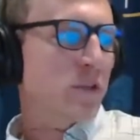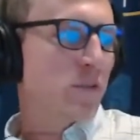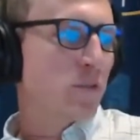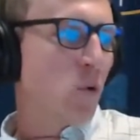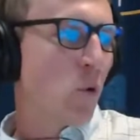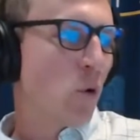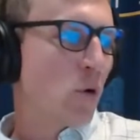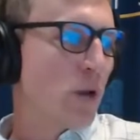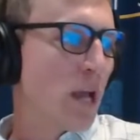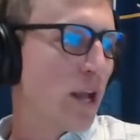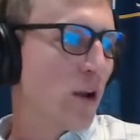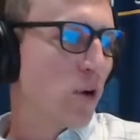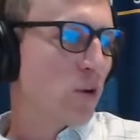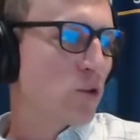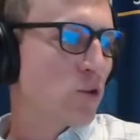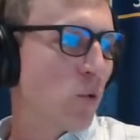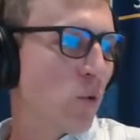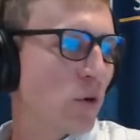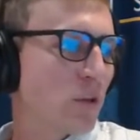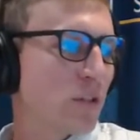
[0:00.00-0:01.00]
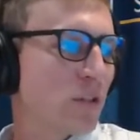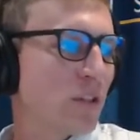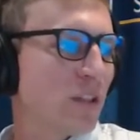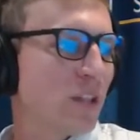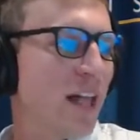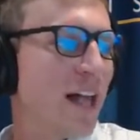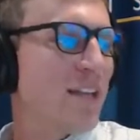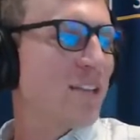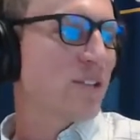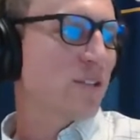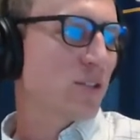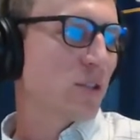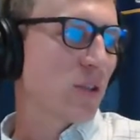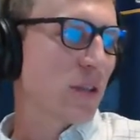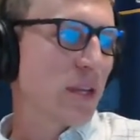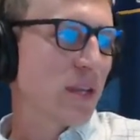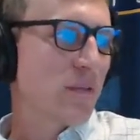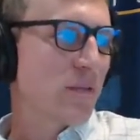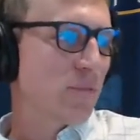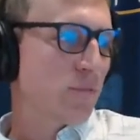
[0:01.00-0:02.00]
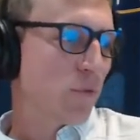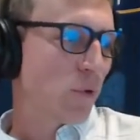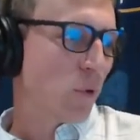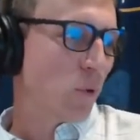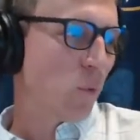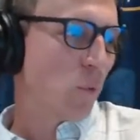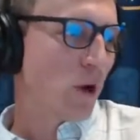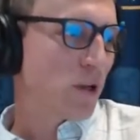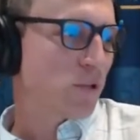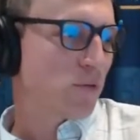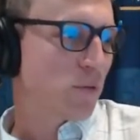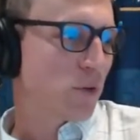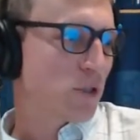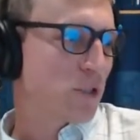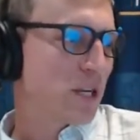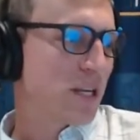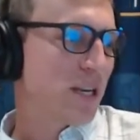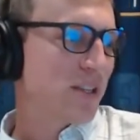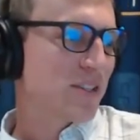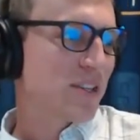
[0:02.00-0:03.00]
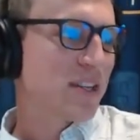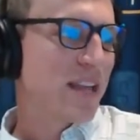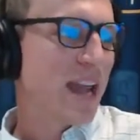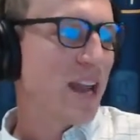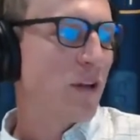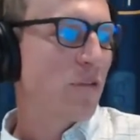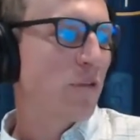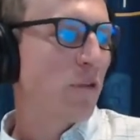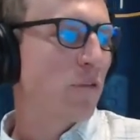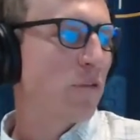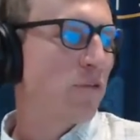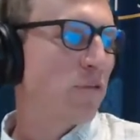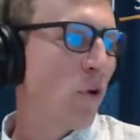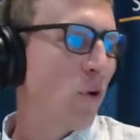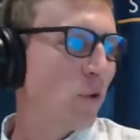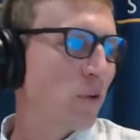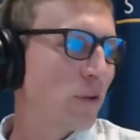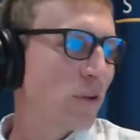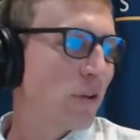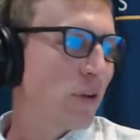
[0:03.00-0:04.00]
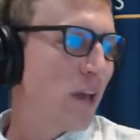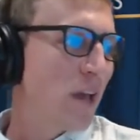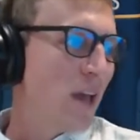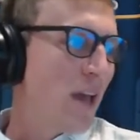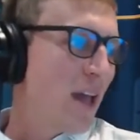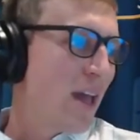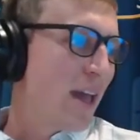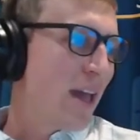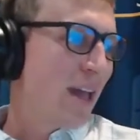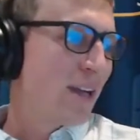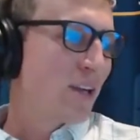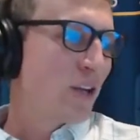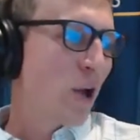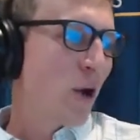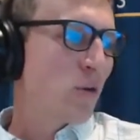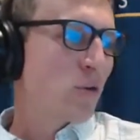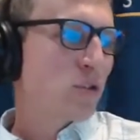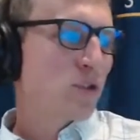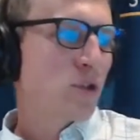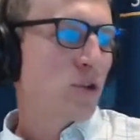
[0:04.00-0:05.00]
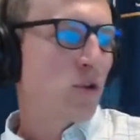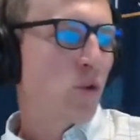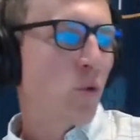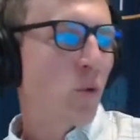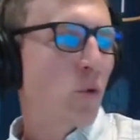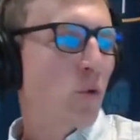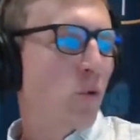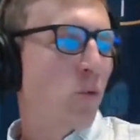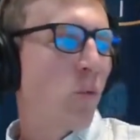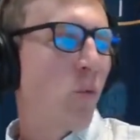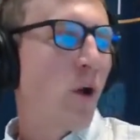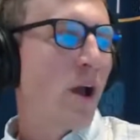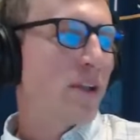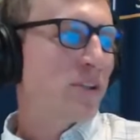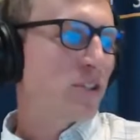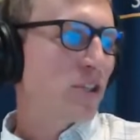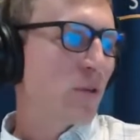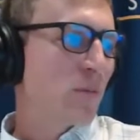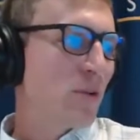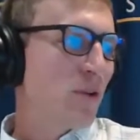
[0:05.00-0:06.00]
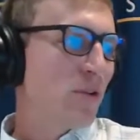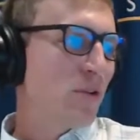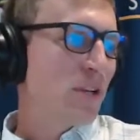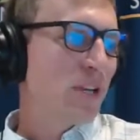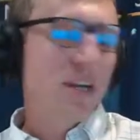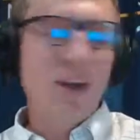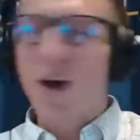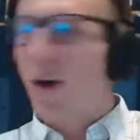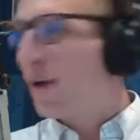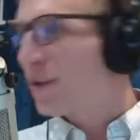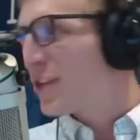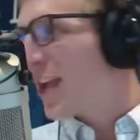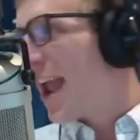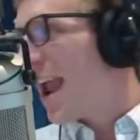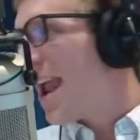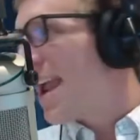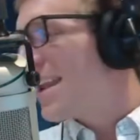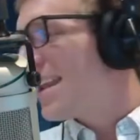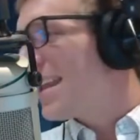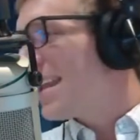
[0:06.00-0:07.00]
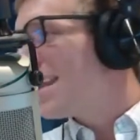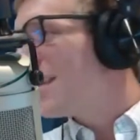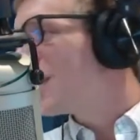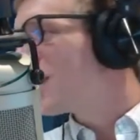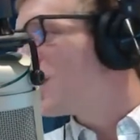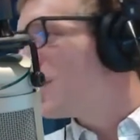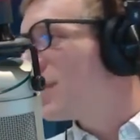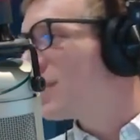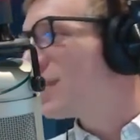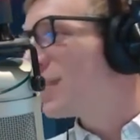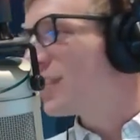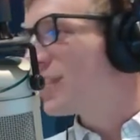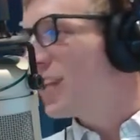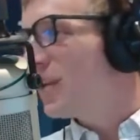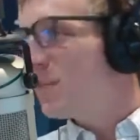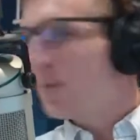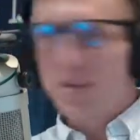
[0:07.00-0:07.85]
coordinator Jordan Leslie for West Virginia is a native of Fulton and coached at Northwest Community College and East Mississippi.